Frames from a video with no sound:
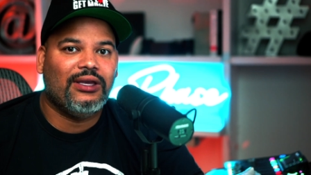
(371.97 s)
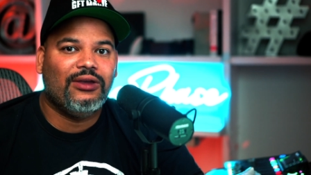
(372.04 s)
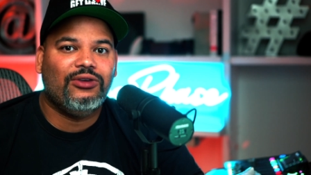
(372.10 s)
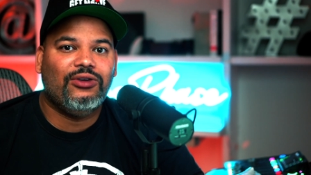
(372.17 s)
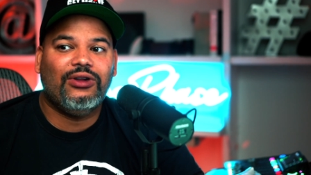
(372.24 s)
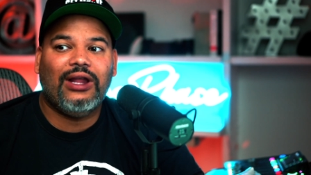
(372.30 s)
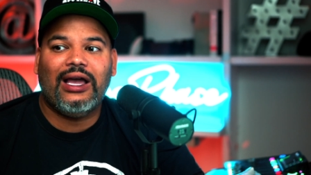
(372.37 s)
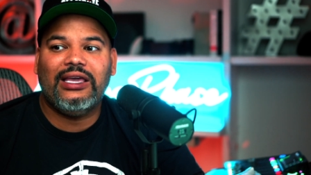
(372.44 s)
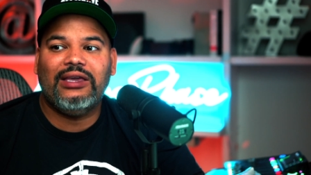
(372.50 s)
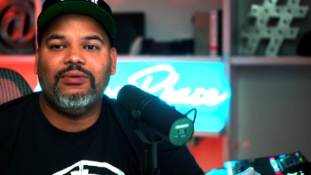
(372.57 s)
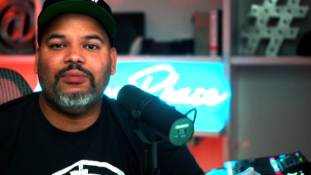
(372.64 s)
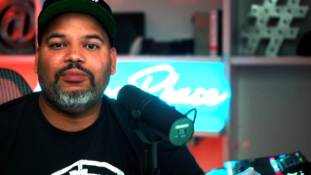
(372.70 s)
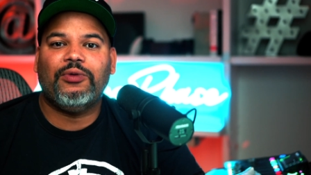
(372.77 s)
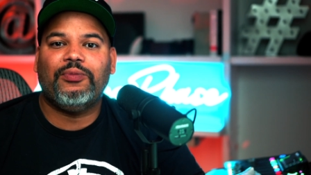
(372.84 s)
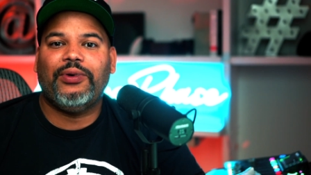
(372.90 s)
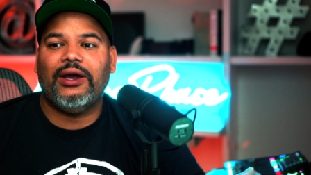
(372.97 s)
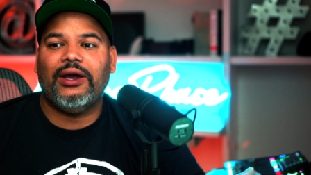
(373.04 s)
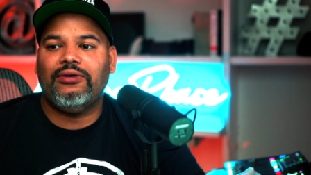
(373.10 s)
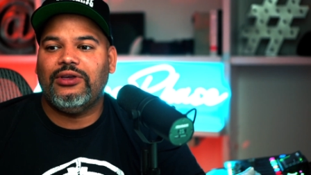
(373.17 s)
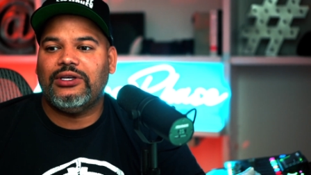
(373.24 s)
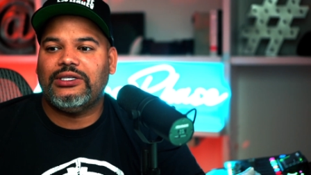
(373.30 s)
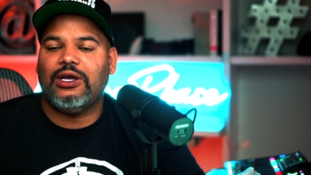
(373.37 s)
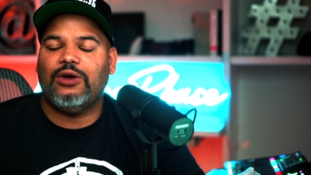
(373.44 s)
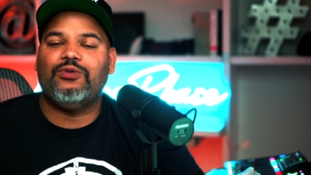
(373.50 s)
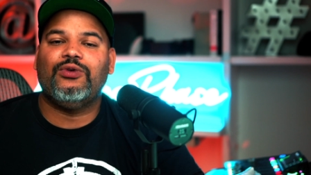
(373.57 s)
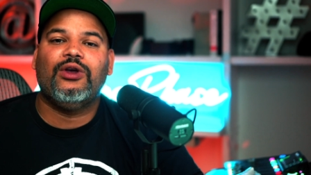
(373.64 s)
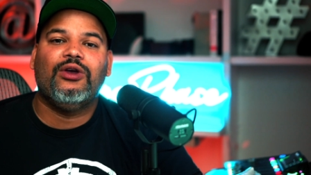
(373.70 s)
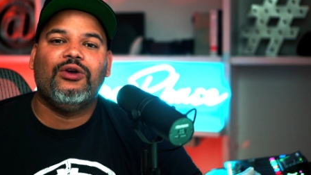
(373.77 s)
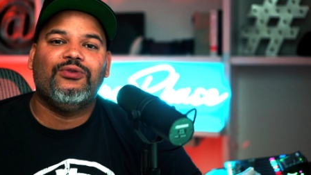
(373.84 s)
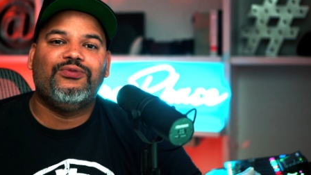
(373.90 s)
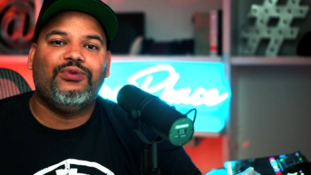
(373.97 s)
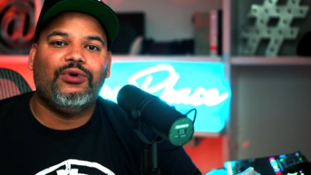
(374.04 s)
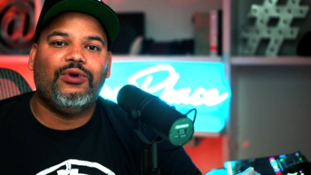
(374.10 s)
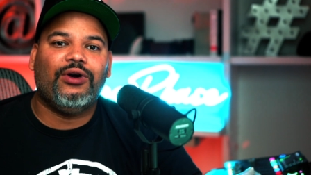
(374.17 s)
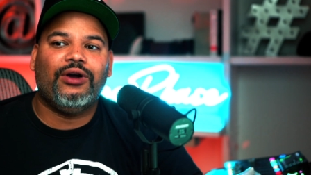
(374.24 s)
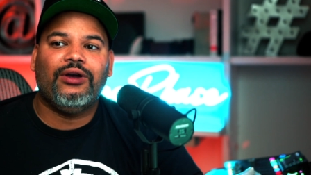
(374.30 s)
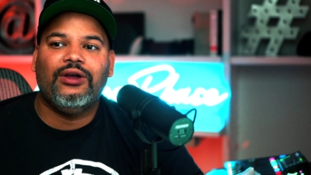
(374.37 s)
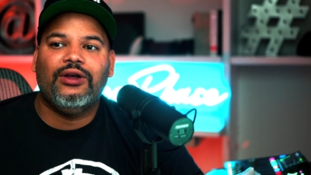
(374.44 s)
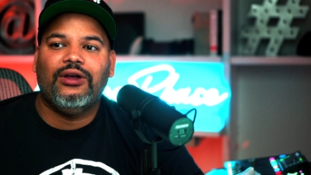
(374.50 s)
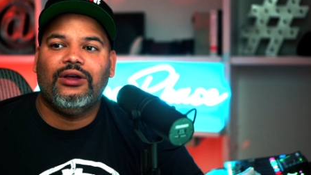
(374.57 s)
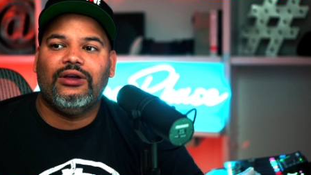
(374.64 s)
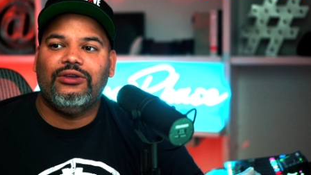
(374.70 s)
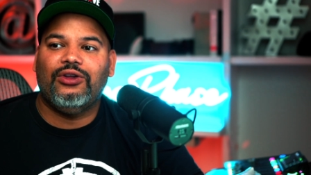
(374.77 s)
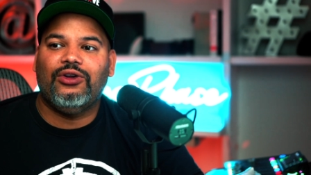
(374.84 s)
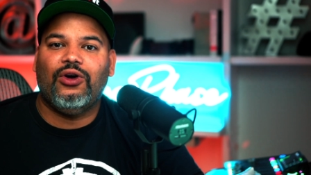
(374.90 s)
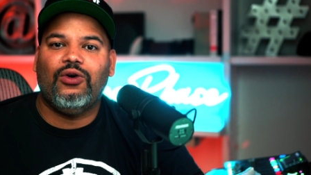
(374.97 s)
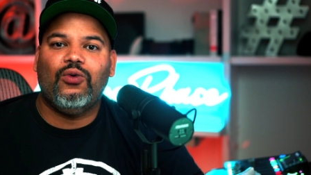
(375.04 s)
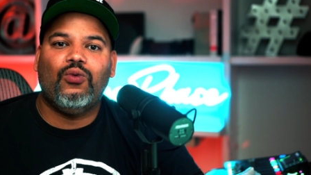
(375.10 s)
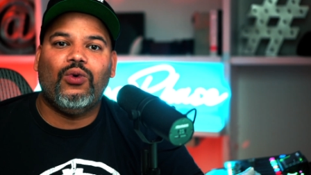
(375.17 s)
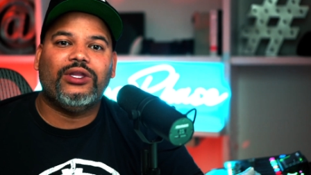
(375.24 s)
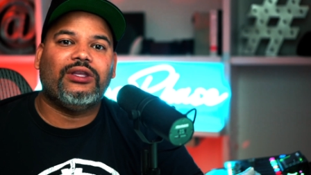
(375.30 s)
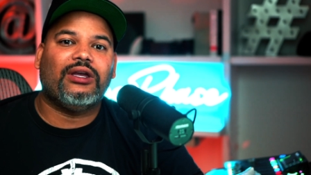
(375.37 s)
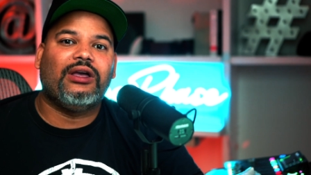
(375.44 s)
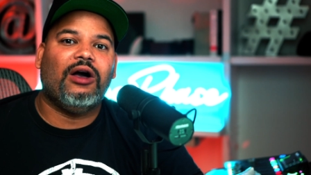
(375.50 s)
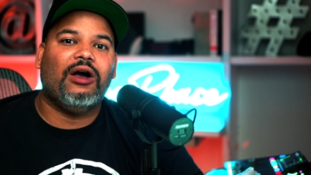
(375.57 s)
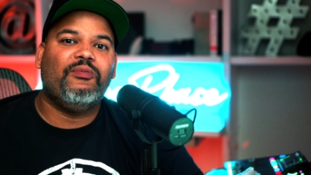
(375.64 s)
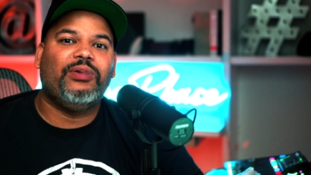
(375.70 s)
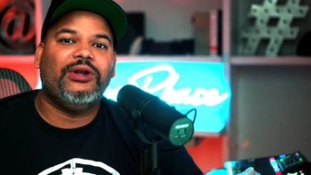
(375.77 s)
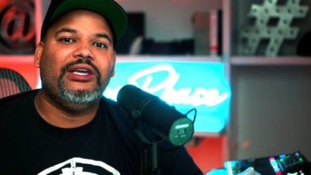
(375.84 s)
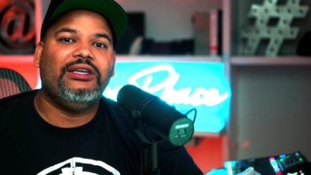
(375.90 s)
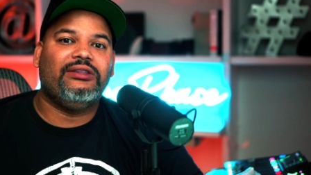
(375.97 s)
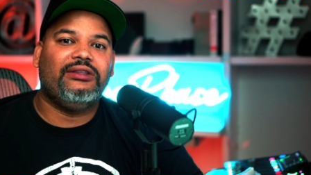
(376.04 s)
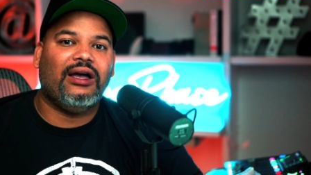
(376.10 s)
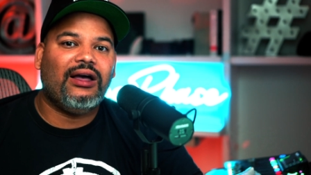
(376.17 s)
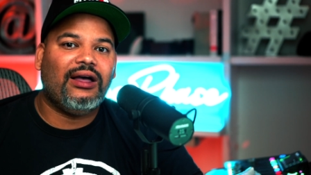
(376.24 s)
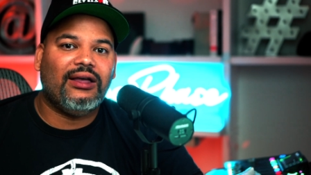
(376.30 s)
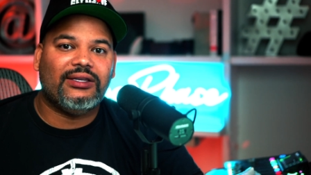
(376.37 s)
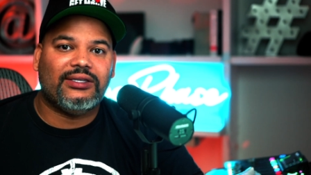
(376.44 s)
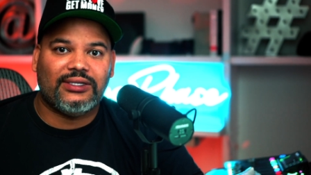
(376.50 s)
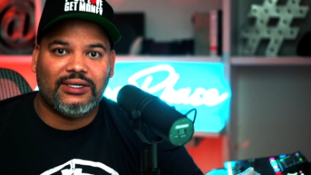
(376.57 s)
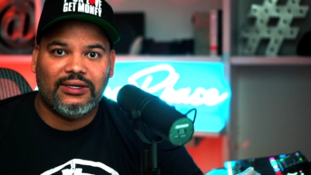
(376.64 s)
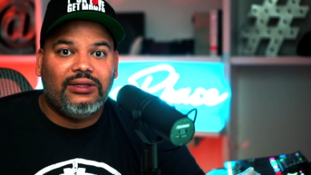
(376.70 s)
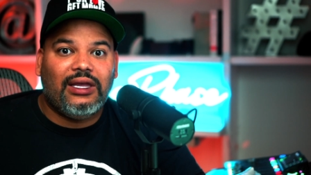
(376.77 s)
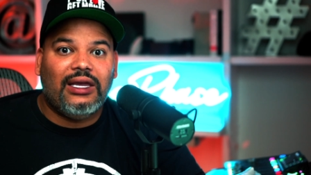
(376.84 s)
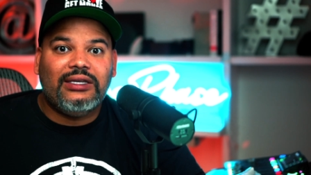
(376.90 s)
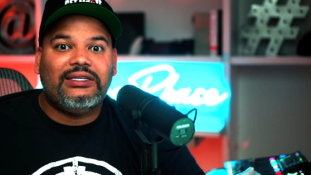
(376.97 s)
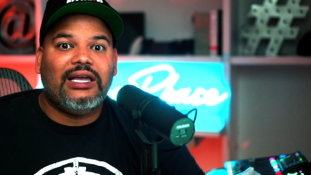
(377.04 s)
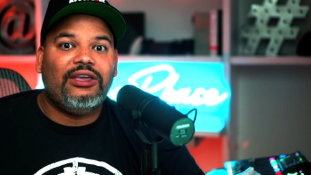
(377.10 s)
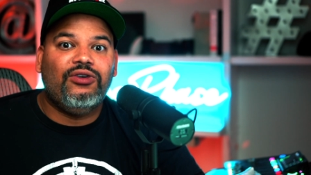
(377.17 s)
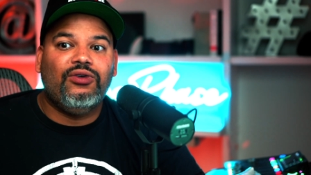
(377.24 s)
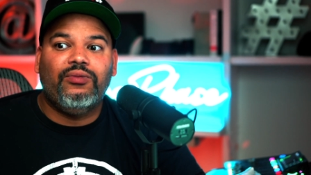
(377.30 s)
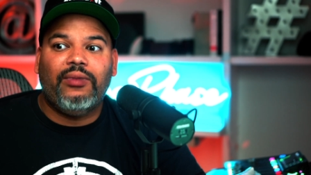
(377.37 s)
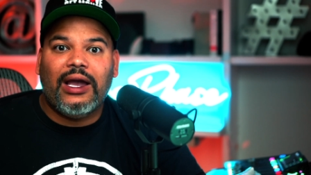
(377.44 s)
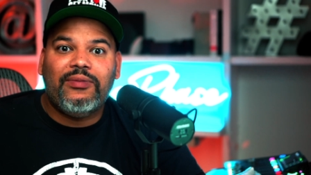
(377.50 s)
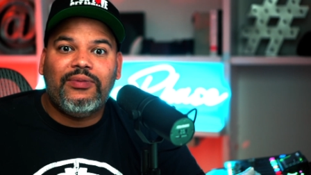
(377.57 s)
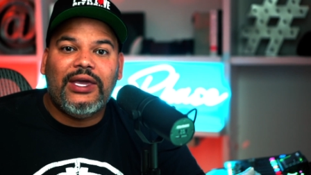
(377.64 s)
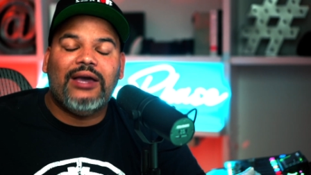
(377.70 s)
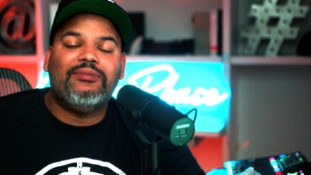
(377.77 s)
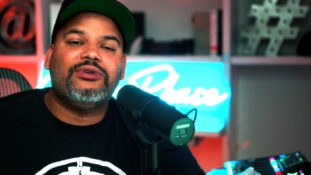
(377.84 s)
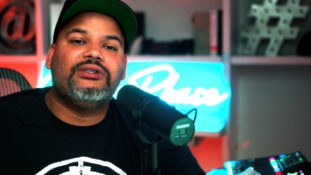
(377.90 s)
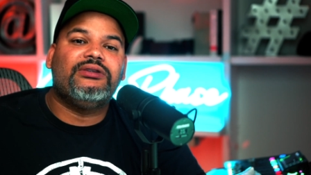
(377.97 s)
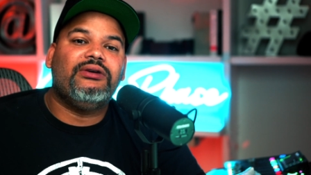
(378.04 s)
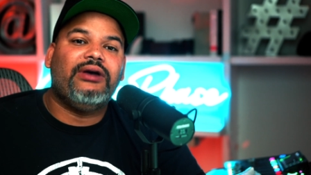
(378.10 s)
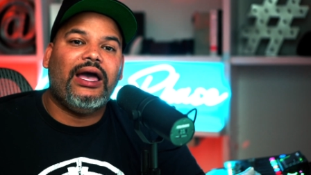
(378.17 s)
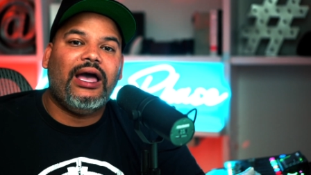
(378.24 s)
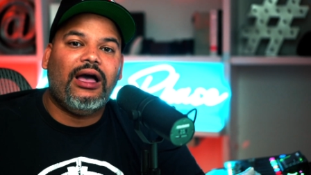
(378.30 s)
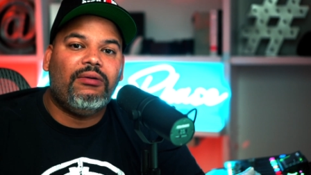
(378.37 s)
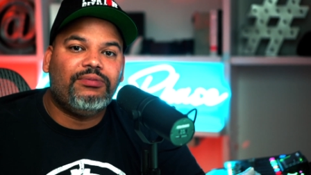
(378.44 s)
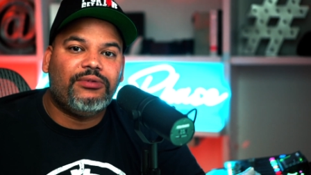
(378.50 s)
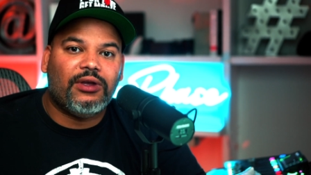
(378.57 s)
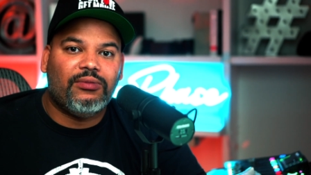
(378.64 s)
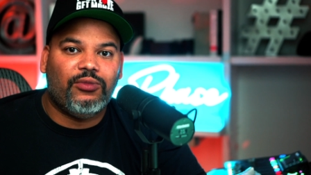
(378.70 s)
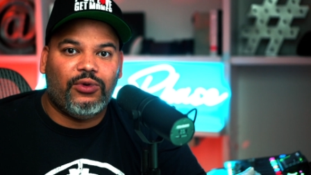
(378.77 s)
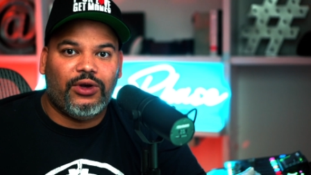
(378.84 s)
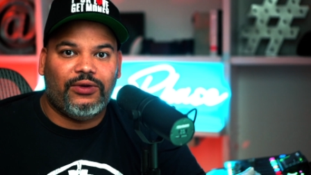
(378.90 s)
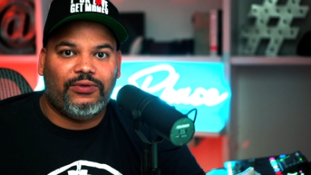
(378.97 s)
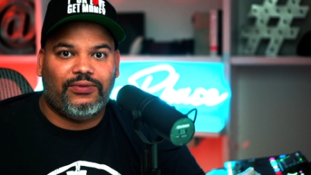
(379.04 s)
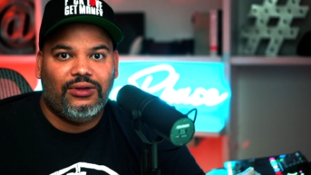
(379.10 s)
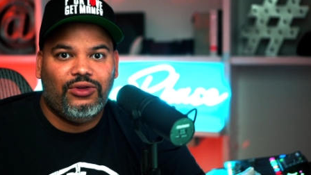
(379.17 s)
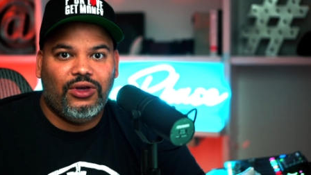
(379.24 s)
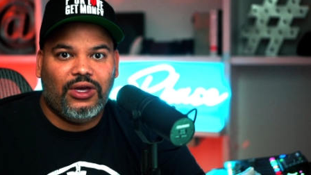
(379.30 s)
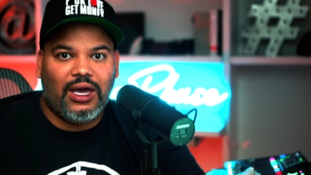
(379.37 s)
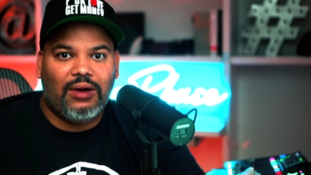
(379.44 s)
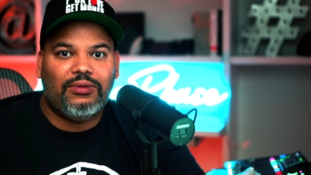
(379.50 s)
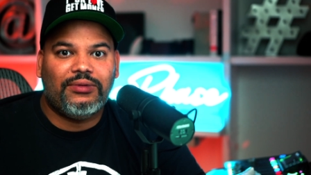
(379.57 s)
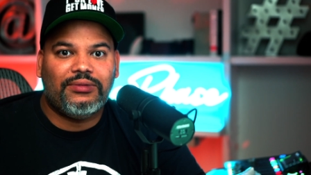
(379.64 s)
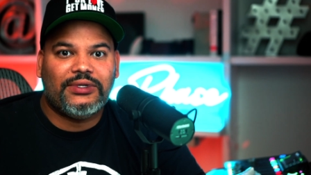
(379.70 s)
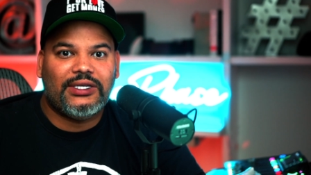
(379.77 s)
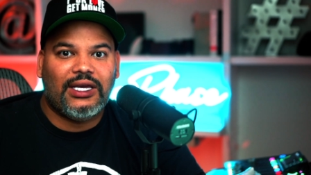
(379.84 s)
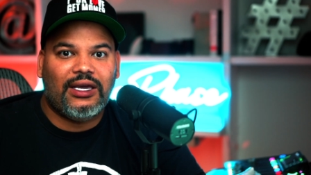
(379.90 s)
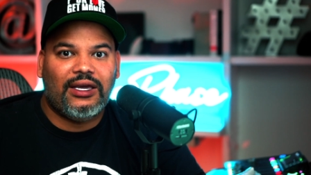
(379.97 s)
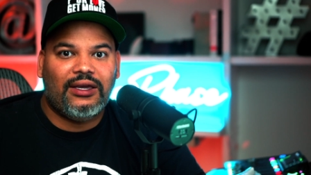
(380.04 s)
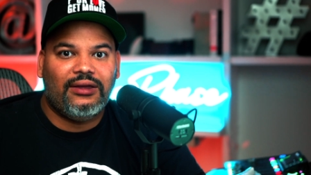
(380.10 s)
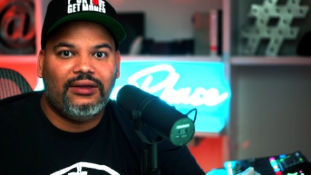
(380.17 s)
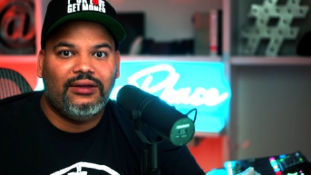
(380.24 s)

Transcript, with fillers: You're not even preparing yourself for, you know, what the company does. Things that you might be able to help them with. You get what I'm saying?